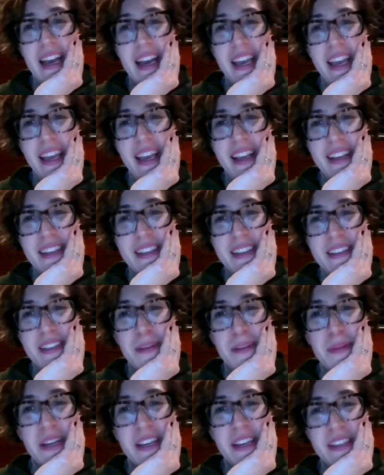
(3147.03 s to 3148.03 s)
I,
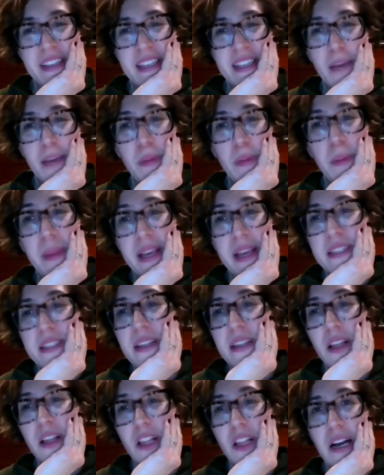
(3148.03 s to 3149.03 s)
somebody says, I'm
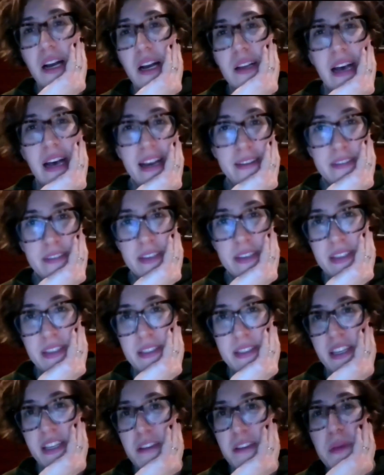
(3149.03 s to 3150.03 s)
amazed at the long lives of
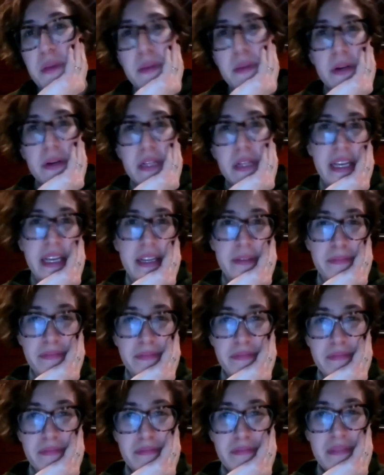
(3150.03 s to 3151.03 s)
enslaved people and it,
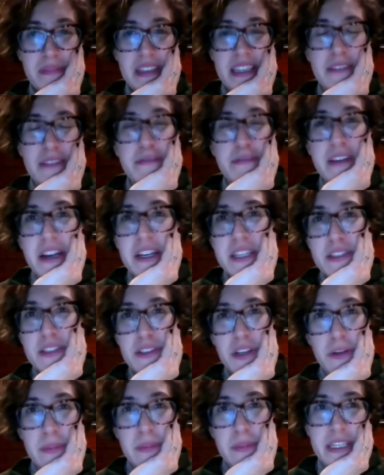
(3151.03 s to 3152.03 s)
it
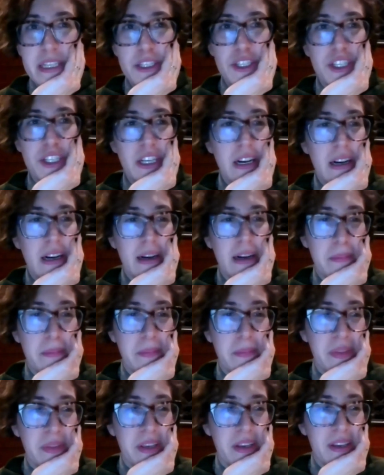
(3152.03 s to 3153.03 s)
varies so much.
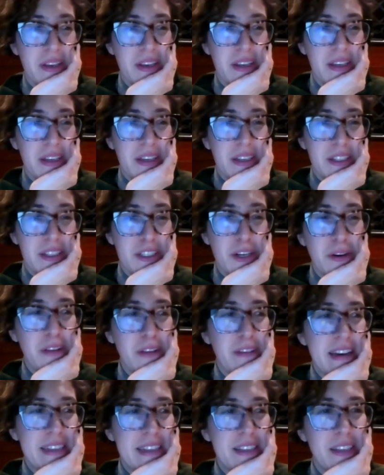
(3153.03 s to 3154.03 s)
Um,
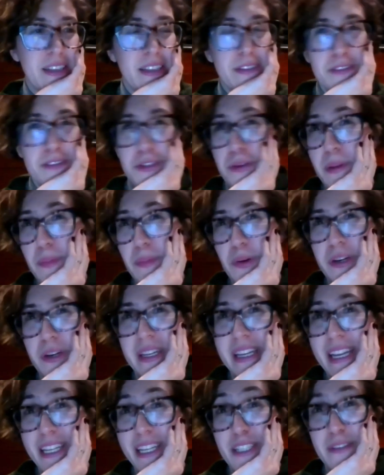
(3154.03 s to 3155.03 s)
Tony Vassall lived to the
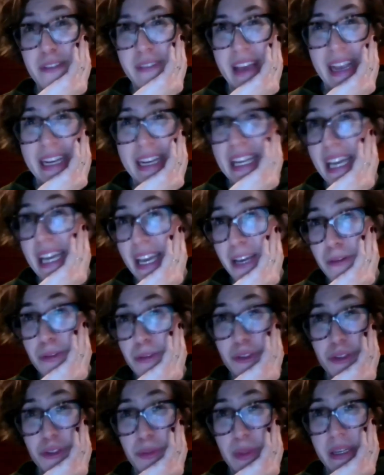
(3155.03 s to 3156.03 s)
reported age of 98,
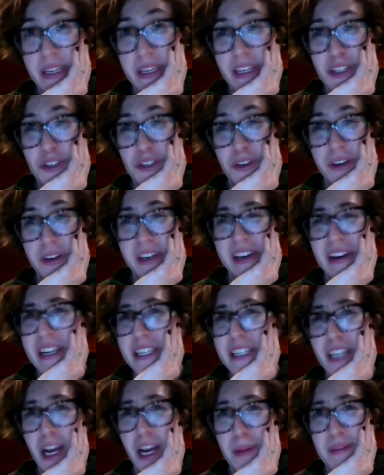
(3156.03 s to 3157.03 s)
which is pretty
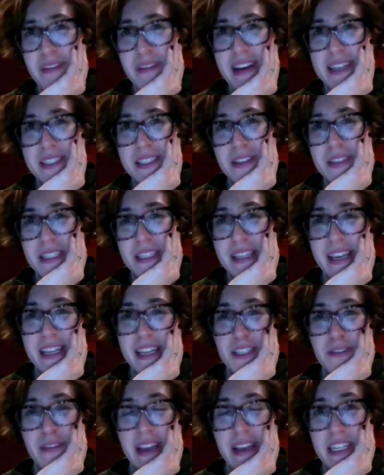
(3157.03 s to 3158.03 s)
extraordinary. Darby Vassall to the
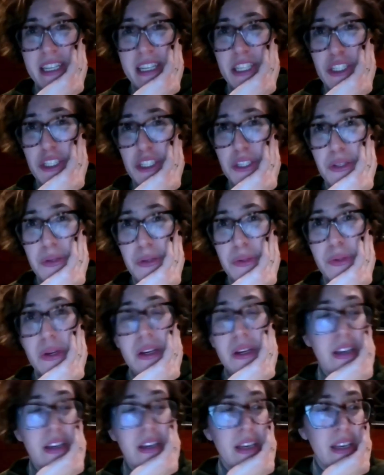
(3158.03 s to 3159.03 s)
age of
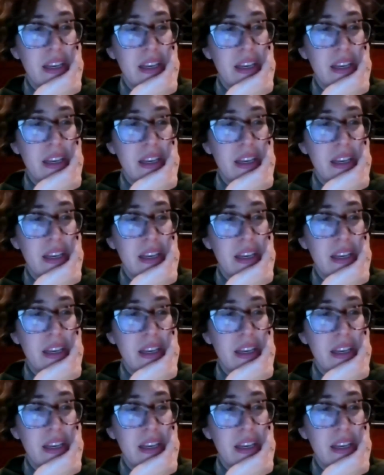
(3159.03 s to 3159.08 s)
92.